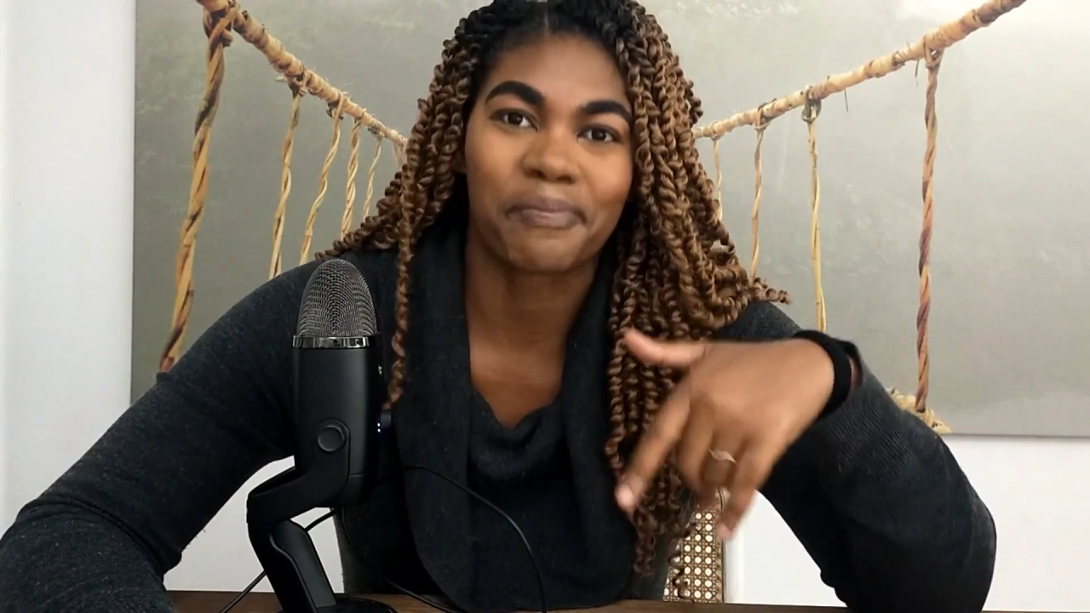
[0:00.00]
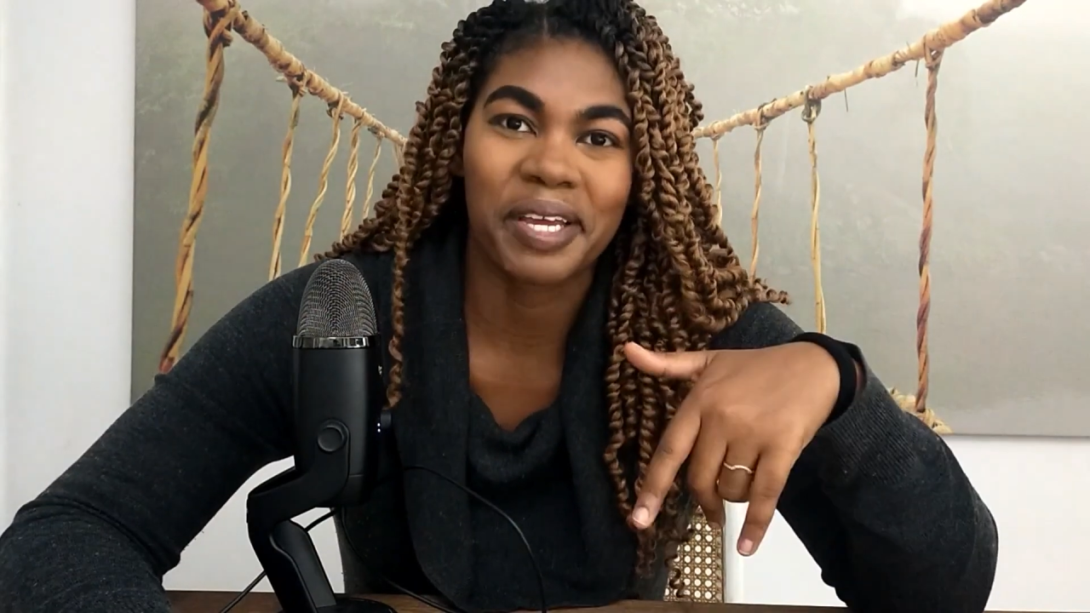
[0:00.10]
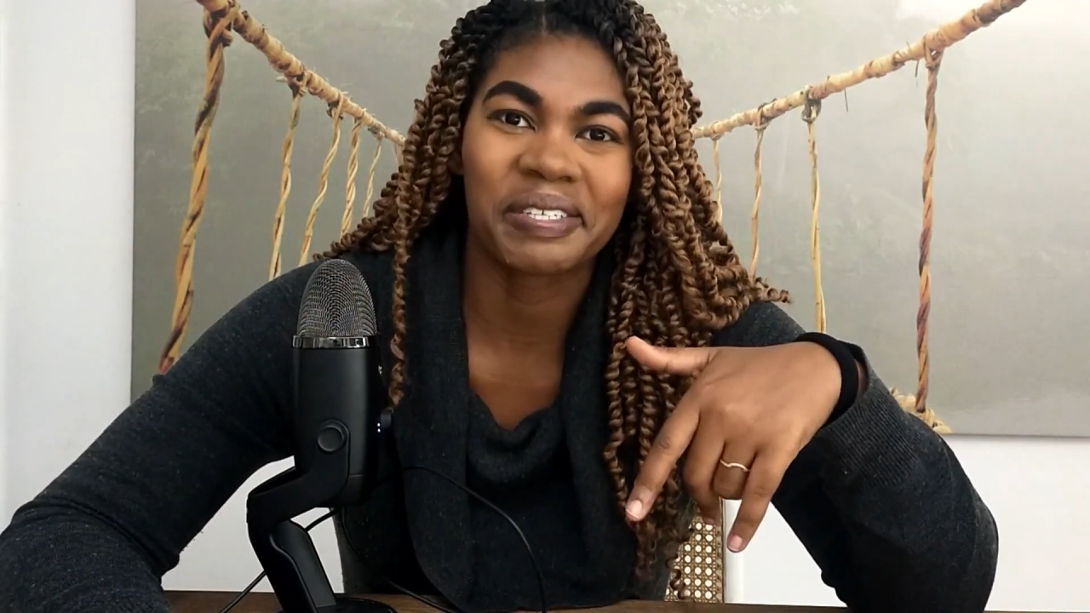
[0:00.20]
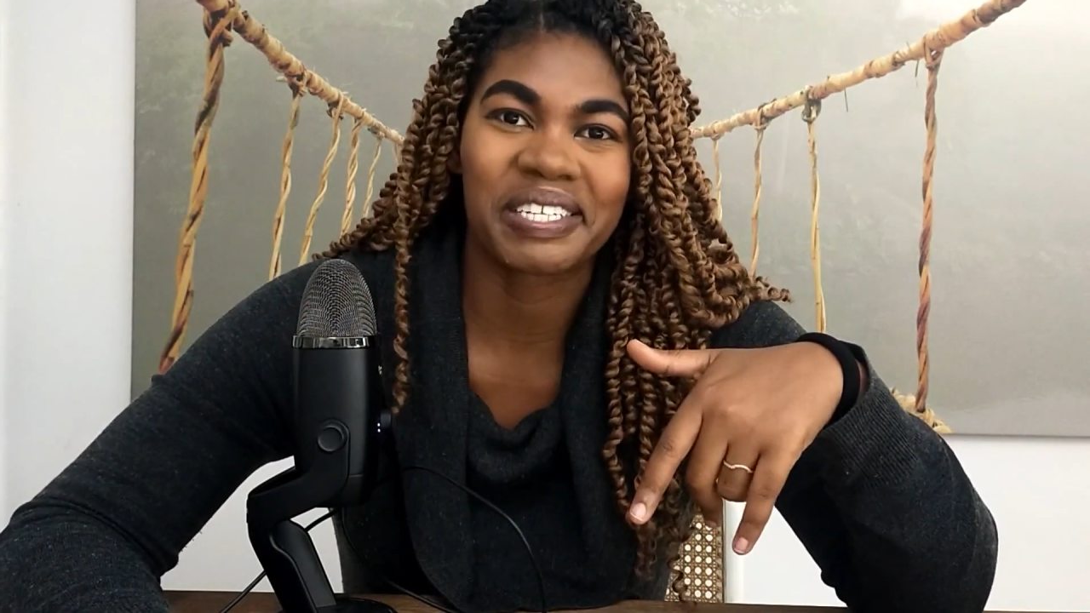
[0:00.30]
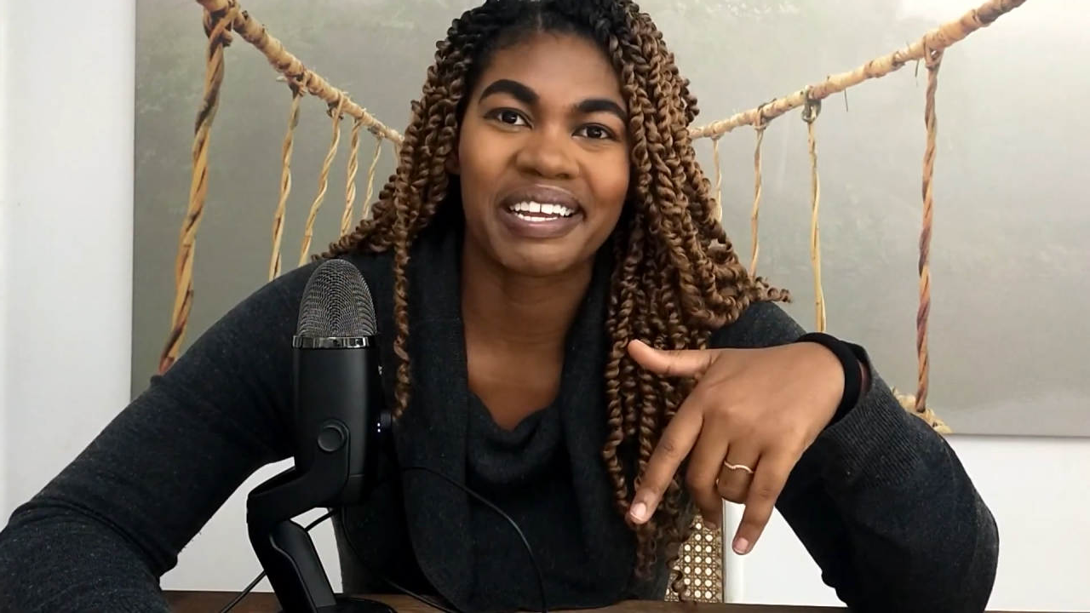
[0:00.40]
to
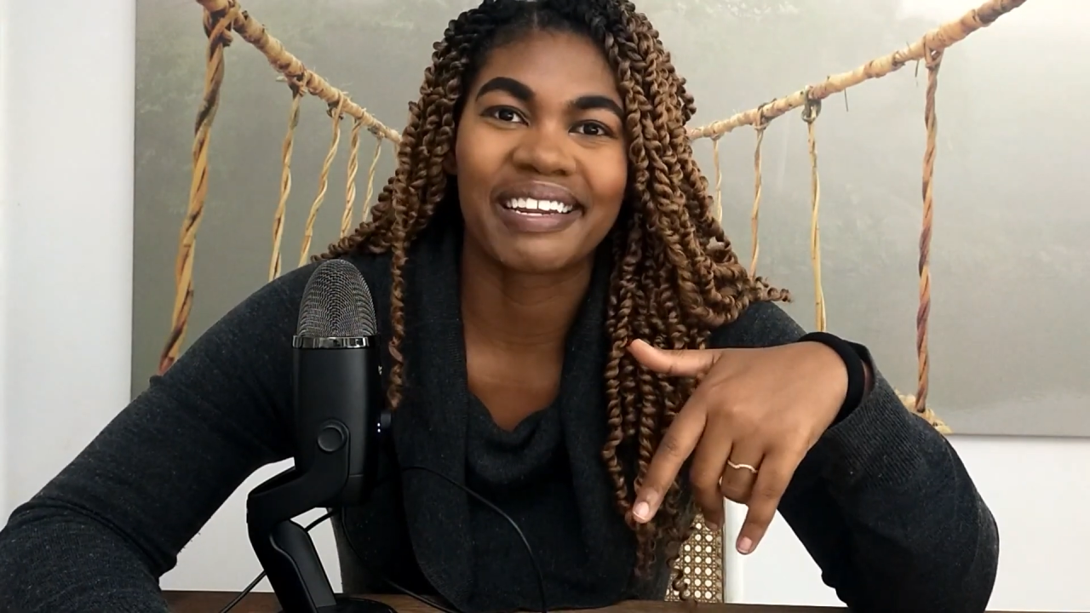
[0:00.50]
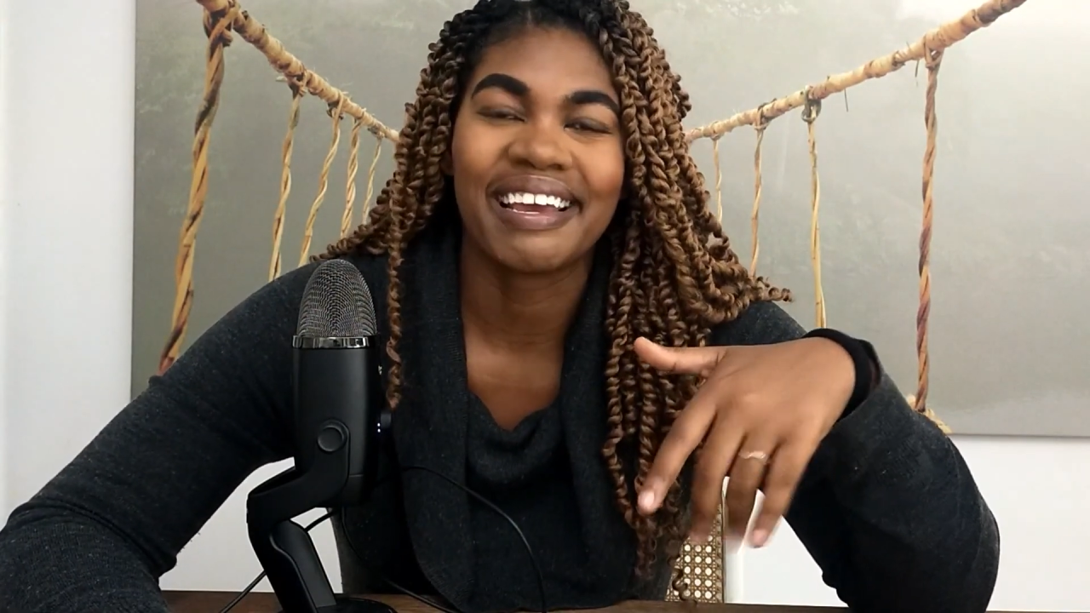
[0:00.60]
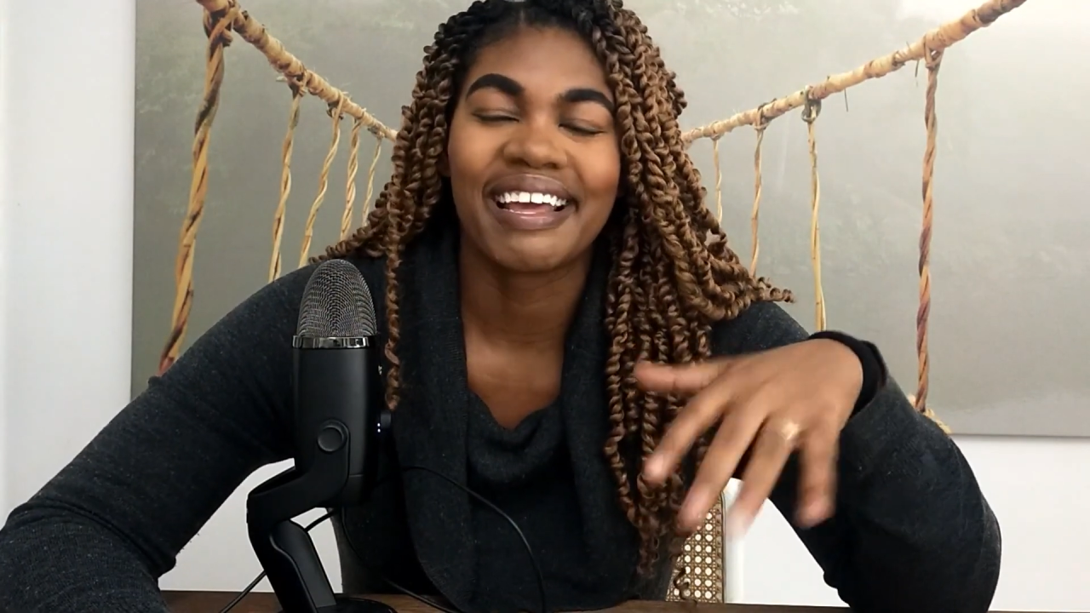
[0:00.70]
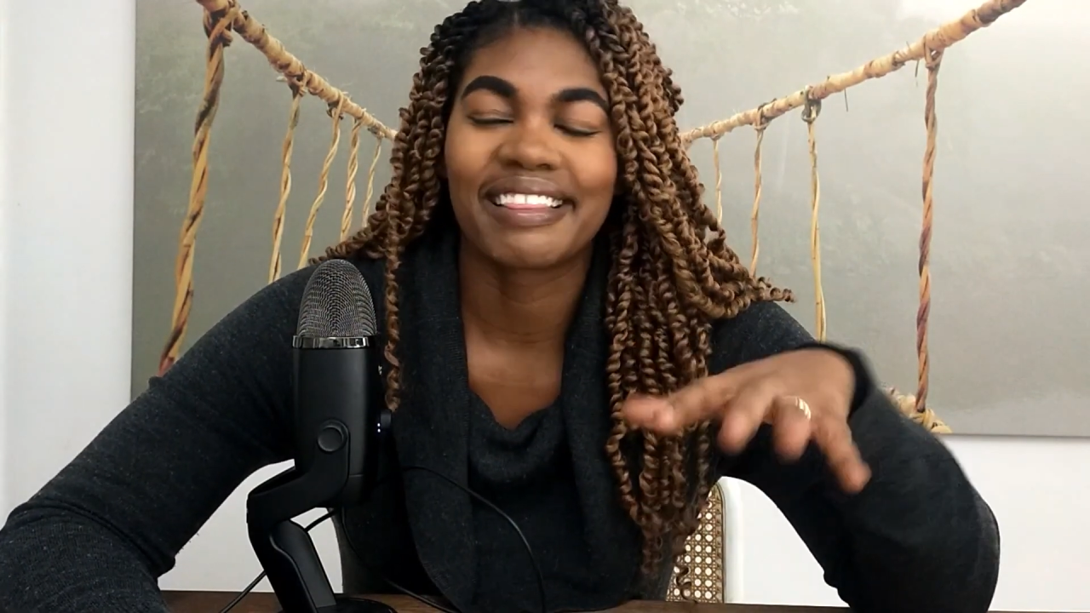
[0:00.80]
mention